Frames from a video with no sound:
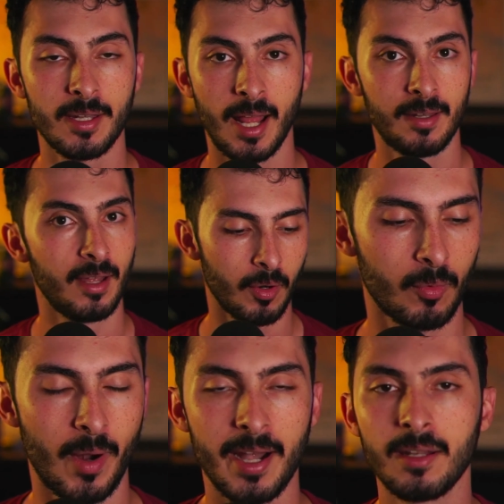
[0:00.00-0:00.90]
that
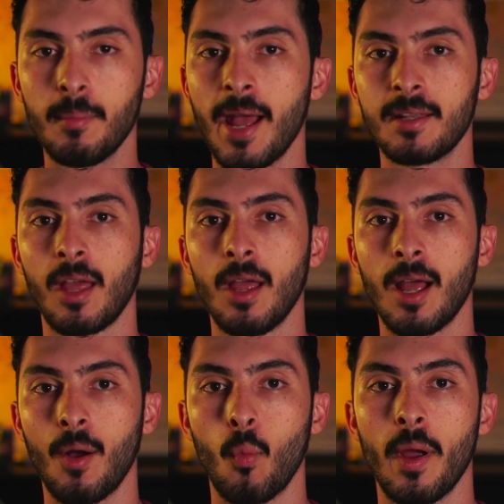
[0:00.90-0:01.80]
right at the bat,
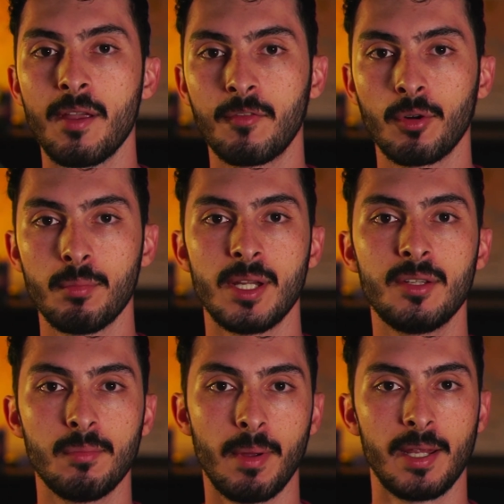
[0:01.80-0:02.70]
a way for me
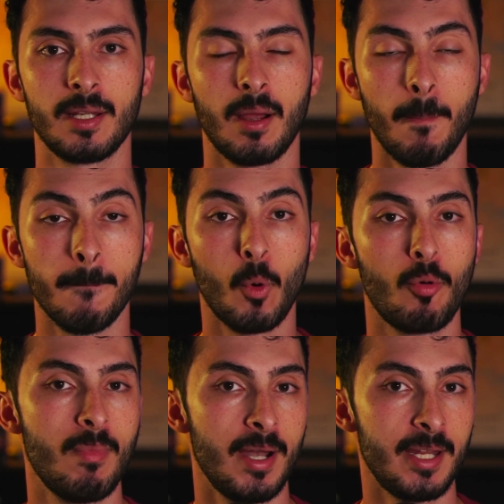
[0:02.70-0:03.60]
to make more
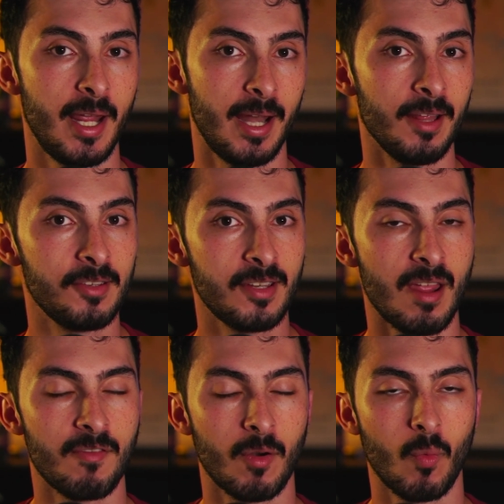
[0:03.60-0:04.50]
money in a
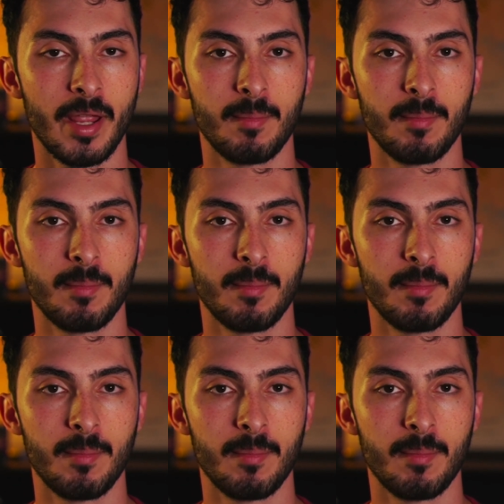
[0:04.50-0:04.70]
safer way,